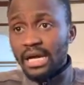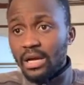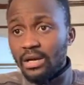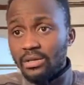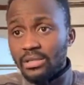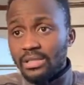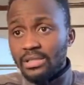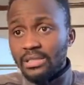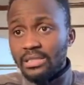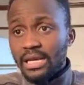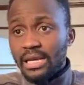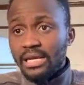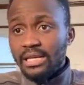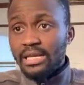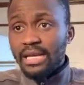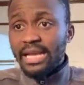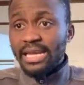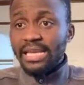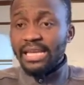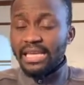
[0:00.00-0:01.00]
I understand.
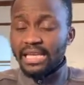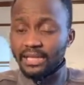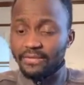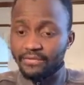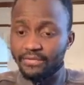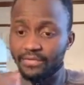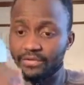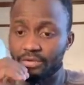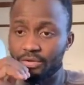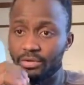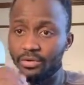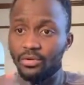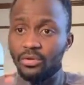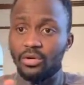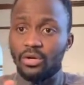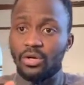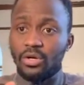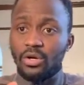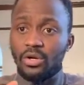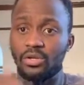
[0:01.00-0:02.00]
Like, if
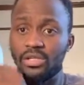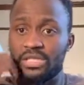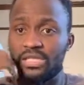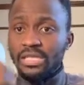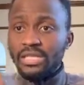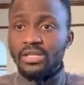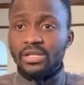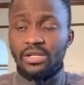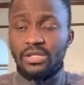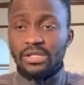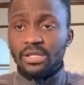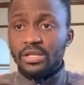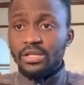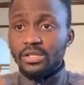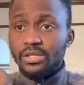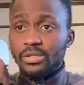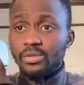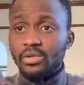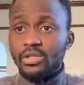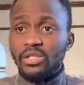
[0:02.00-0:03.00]
you continuously
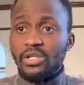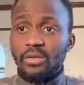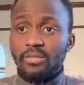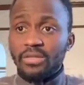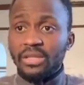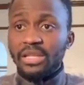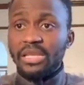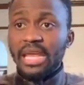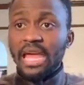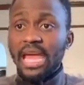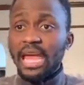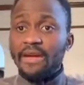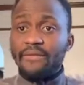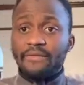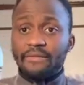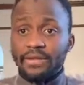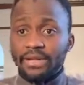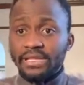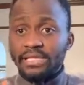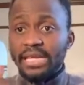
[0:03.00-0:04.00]
do something
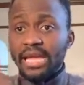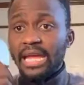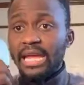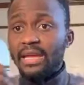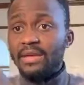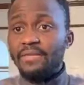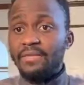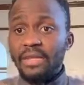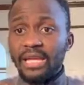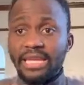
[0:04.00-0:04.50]
every day,